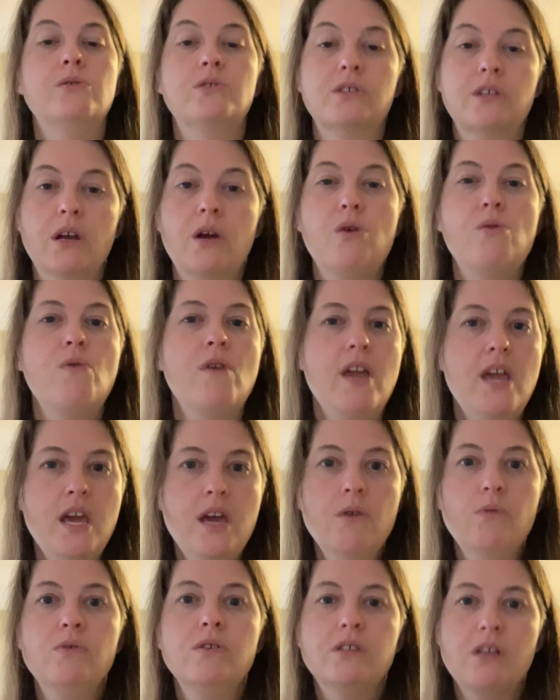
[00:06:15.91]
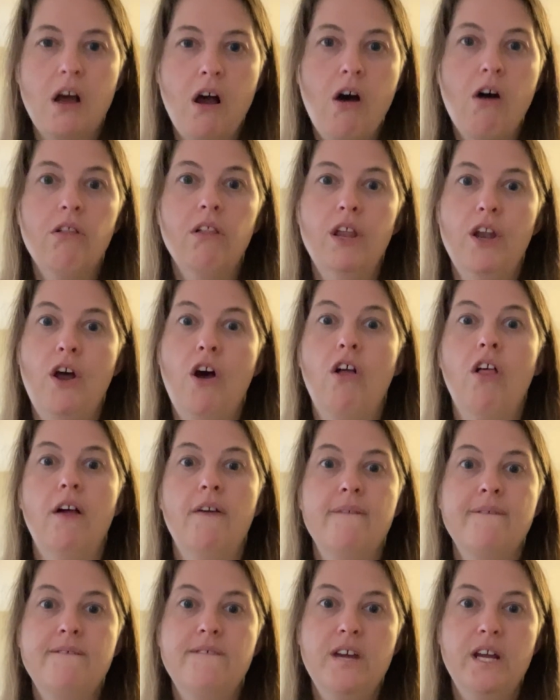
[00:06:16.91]
So it was all in all a
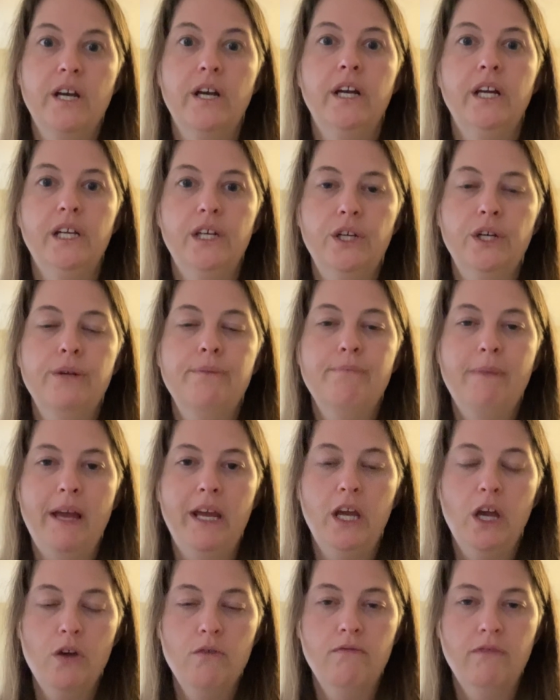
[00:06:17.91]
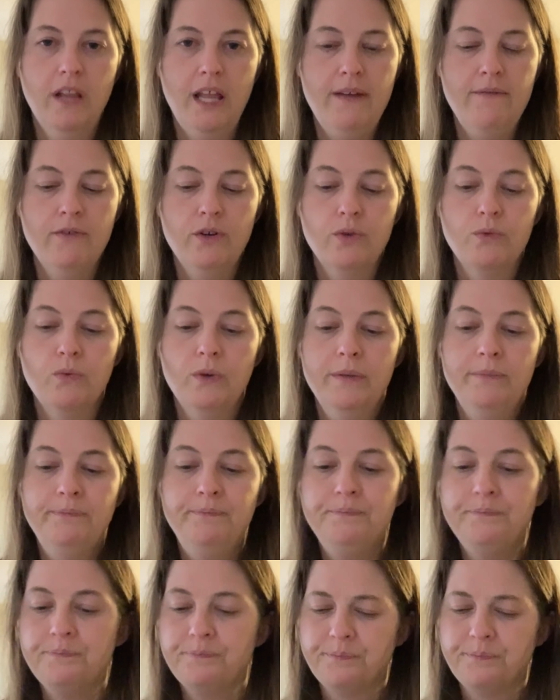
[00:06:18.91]
very good mango flavored one.